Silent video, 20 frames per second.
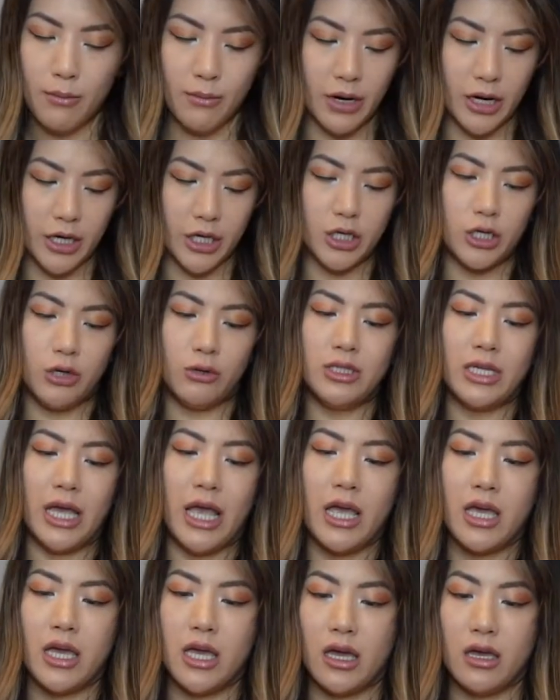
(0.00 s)
by you know
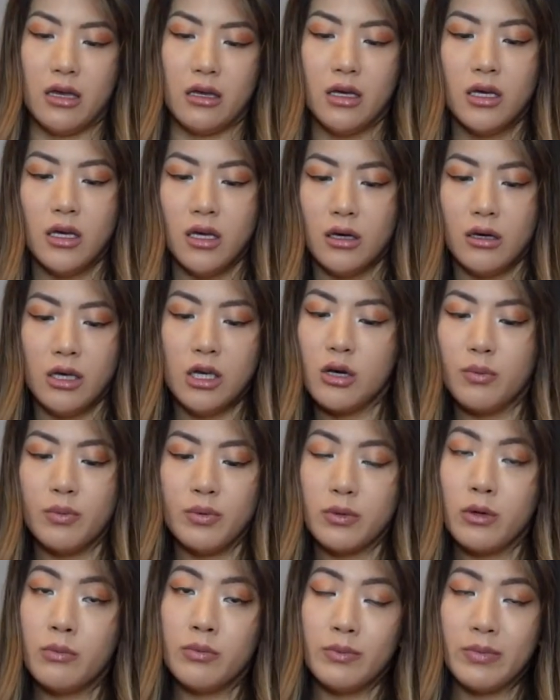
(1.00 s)
taking you could
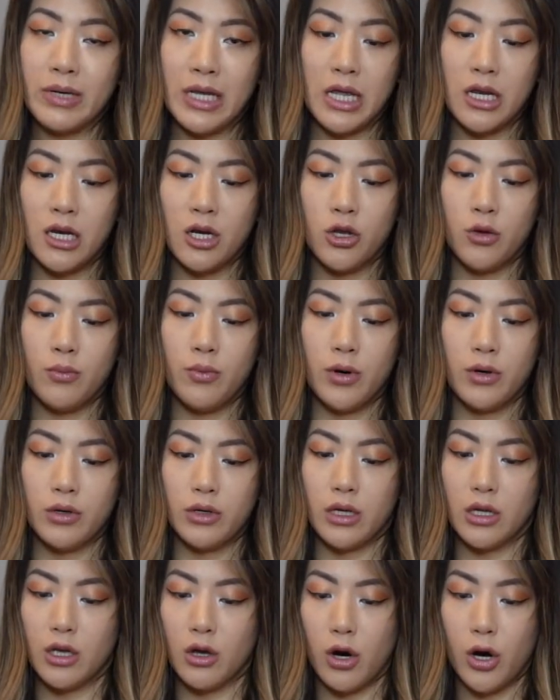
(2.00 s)
probably loop
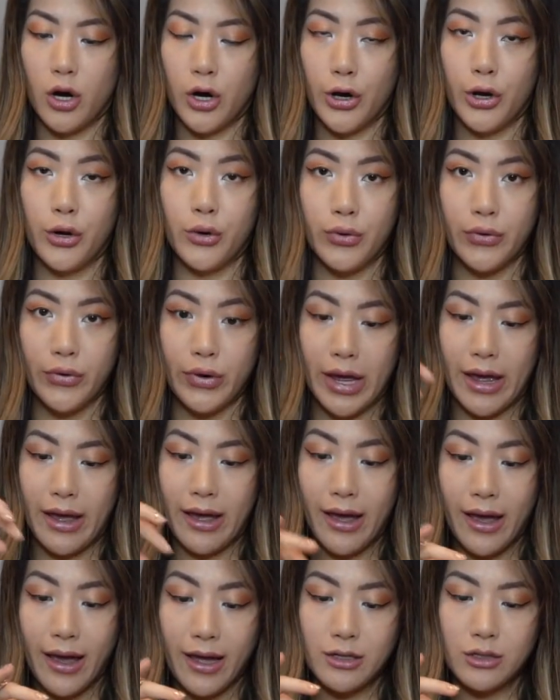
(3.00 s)
on your own
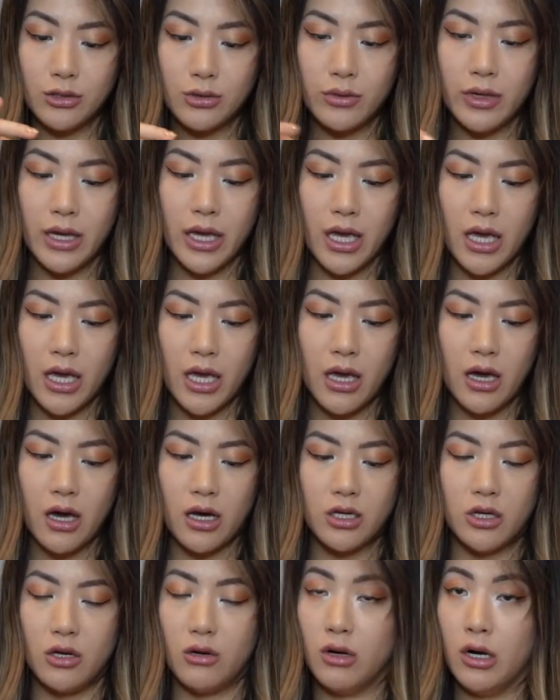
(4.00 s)
handle here
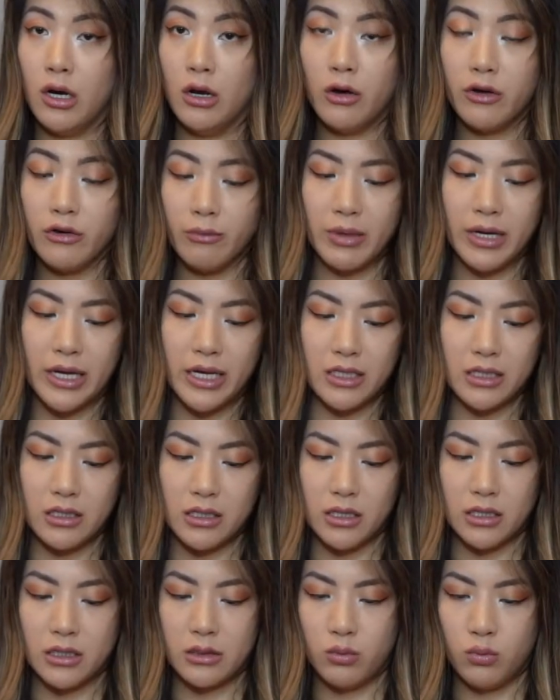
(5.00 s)
I know a lot of
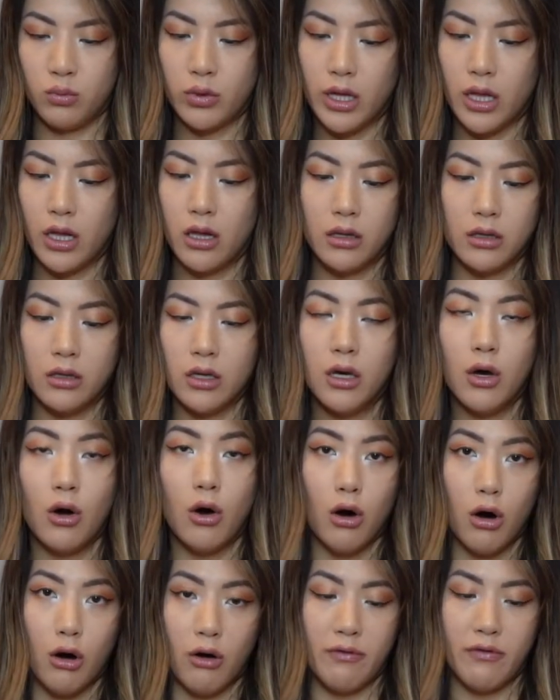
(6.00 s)
places will
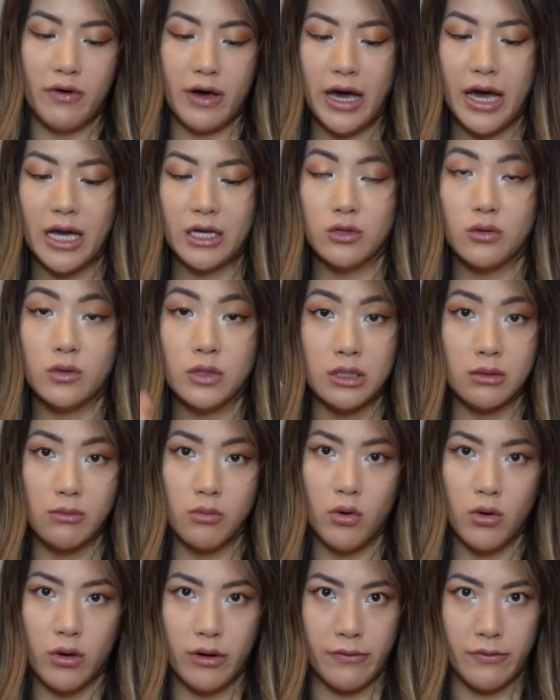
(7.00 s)
offer handles,
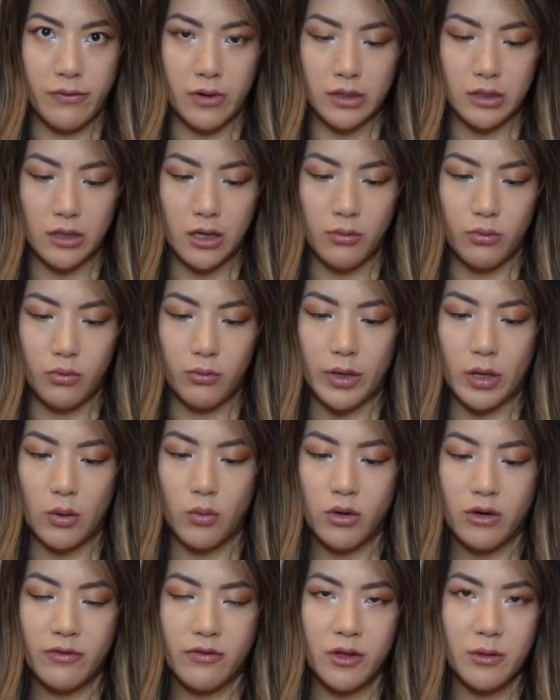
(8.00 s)
Samorga for example being
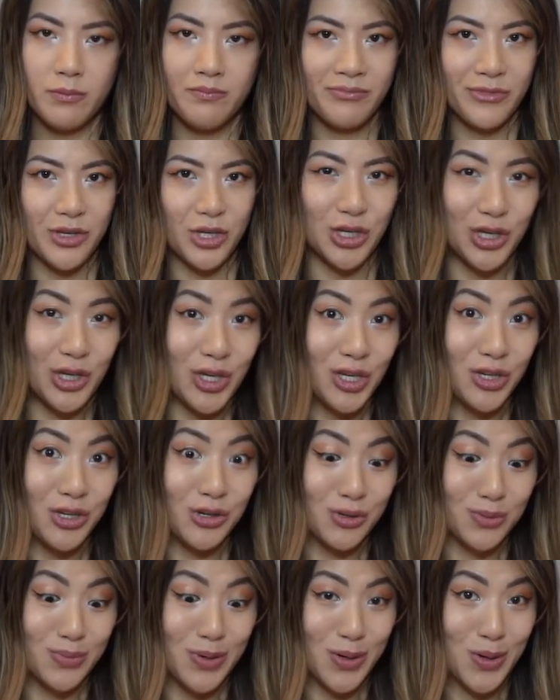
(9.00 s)
one of them. You can
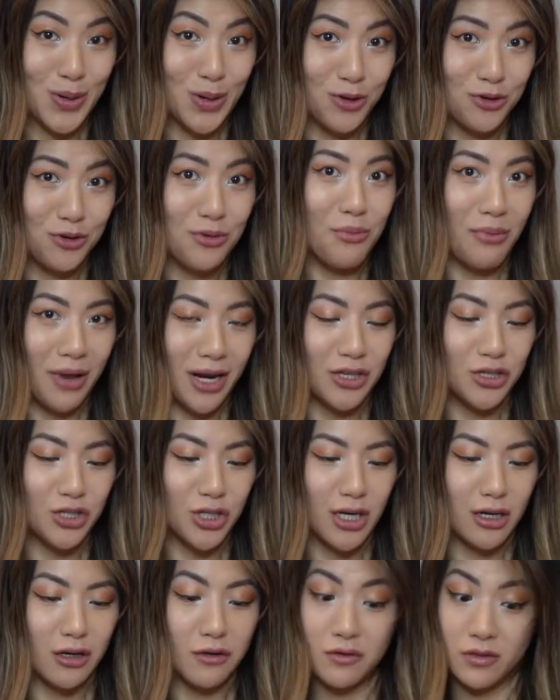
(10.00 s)
use my code
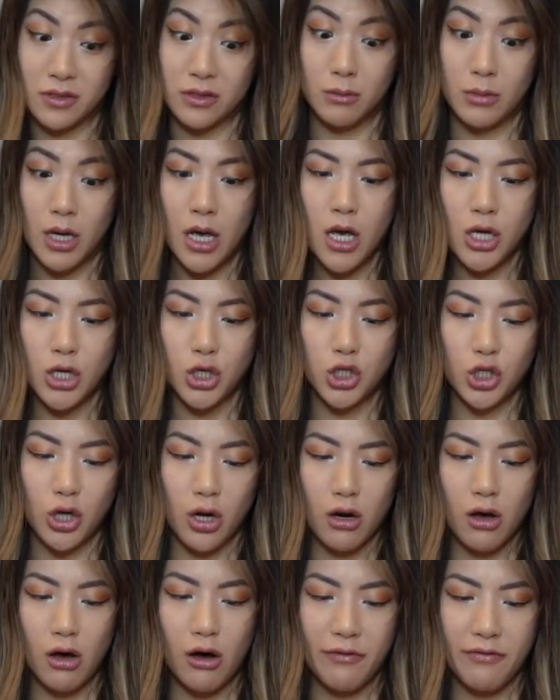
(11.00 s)
Melloncello for some
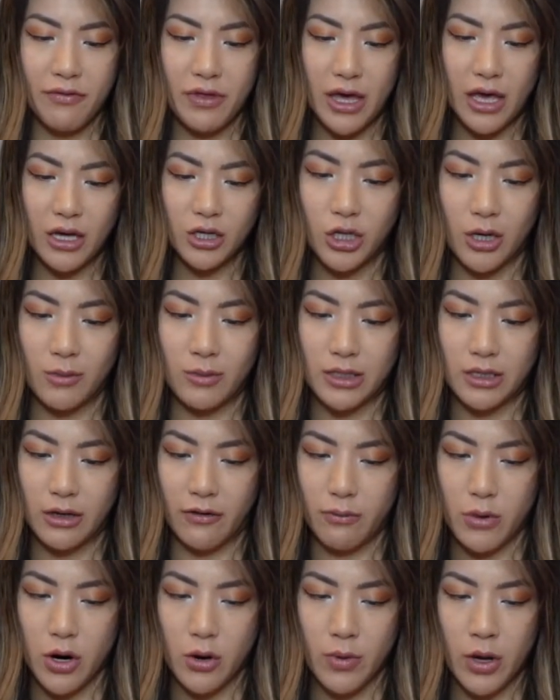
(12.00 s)
dollar off there, shameless
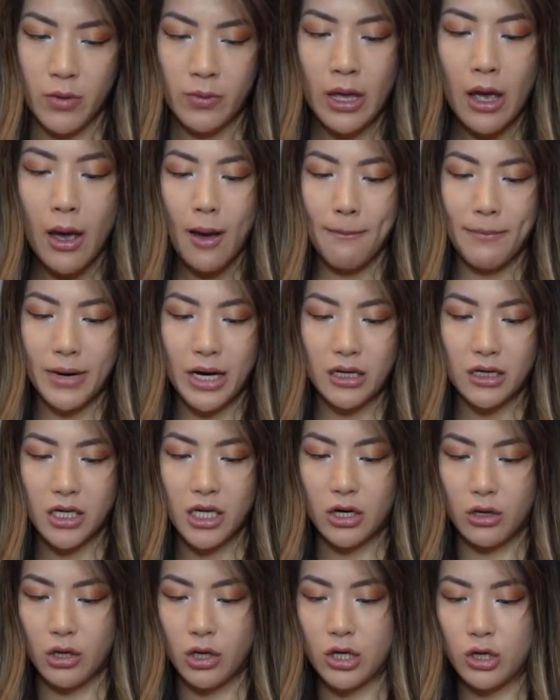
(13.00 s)
self promo. But
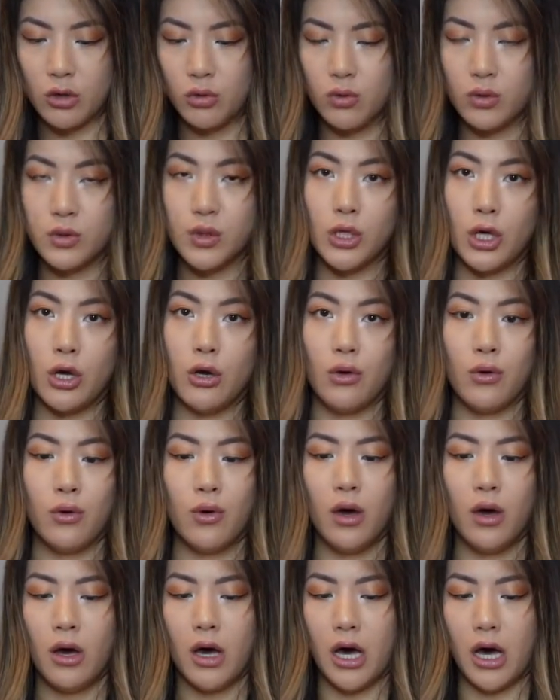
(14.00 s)
you know, you can also
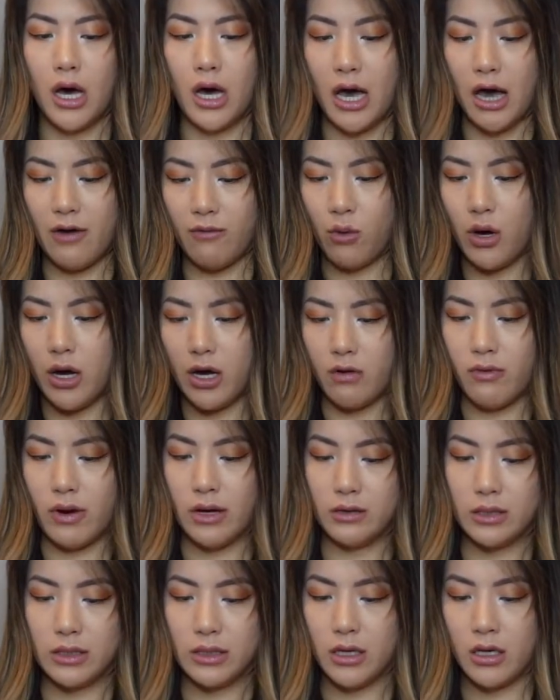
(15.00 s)
uh, have
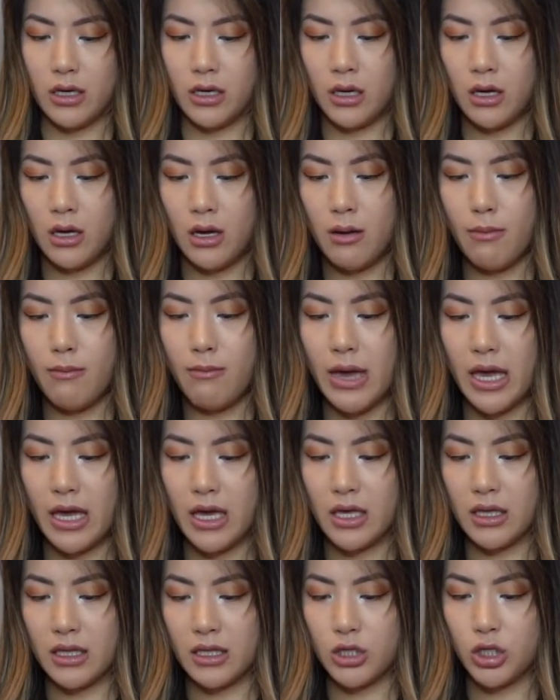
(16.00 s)
workarounds like
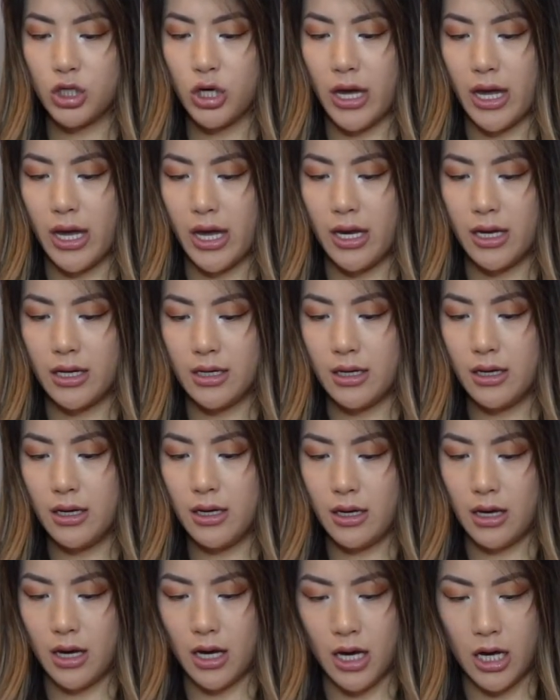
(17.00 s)
making this chain
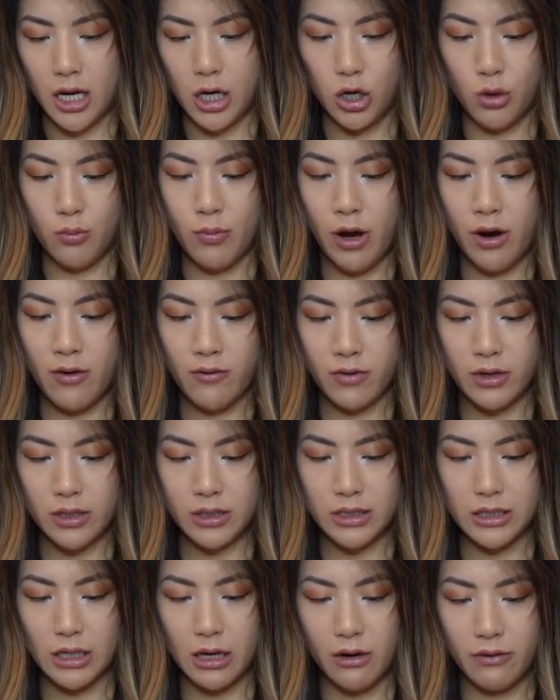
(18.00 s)
uh, loop over
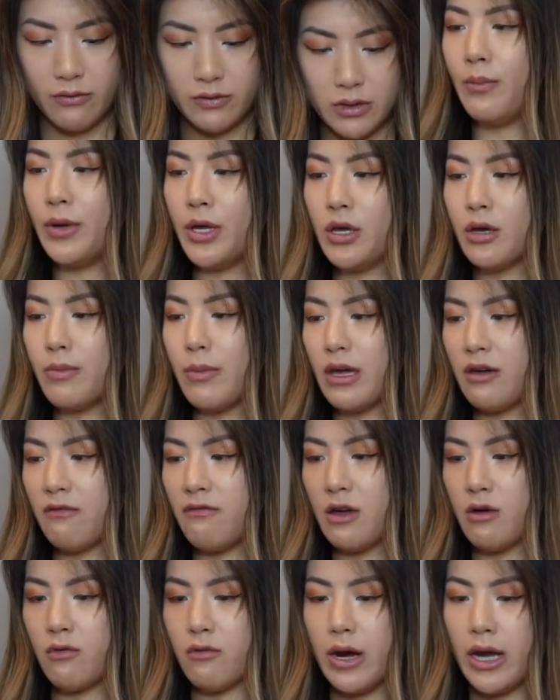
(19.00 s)
itself but you can make a
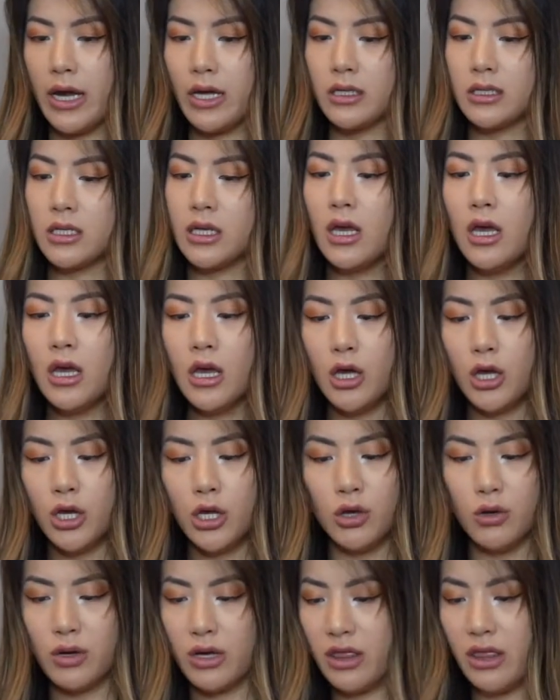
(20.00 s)
figure eight
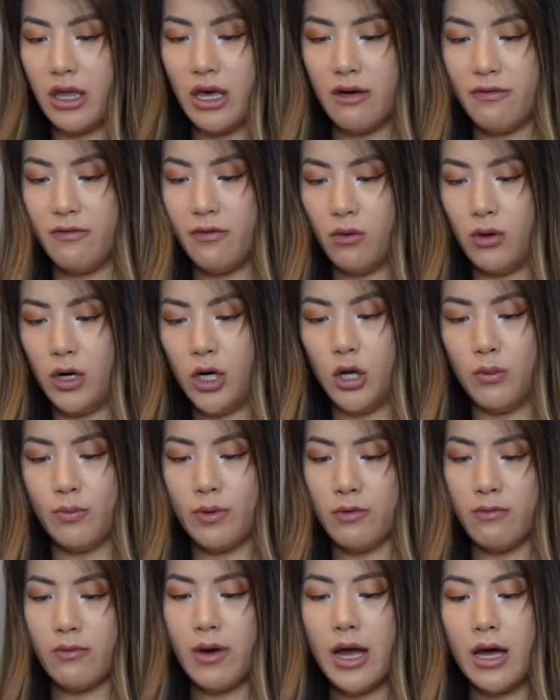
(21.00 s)
you can therefore loop
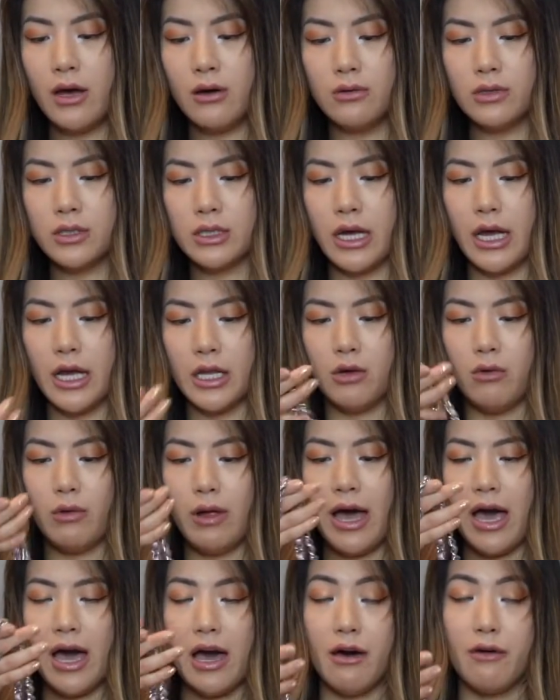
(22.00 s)
it round and you'll
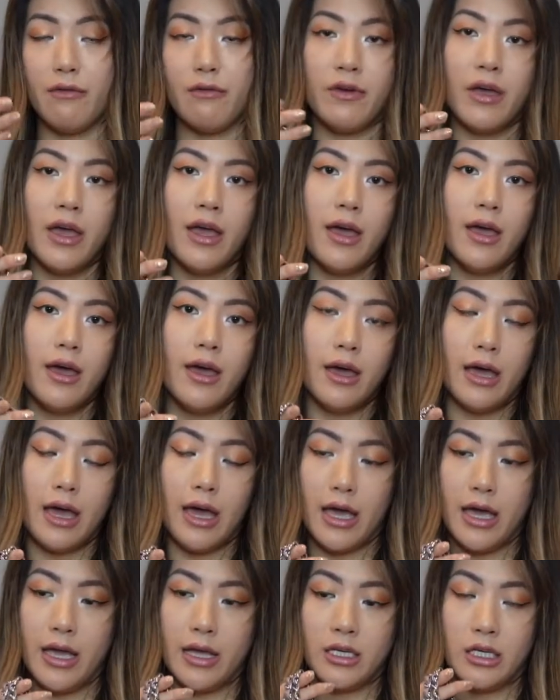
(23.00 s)
have
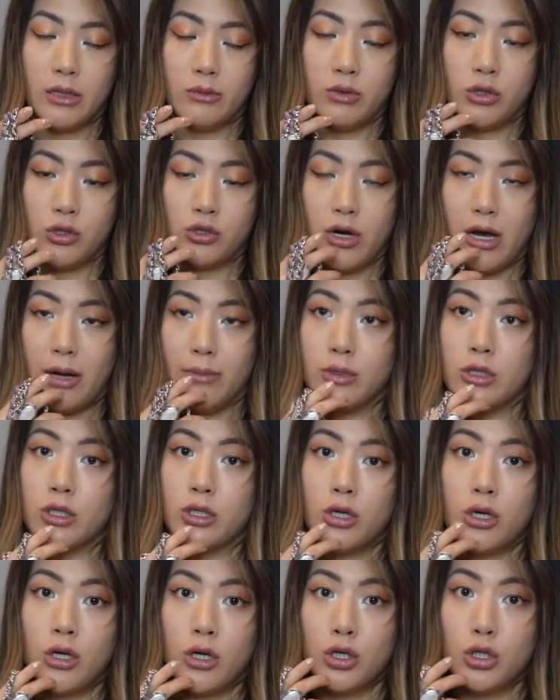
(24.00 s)
a double strapped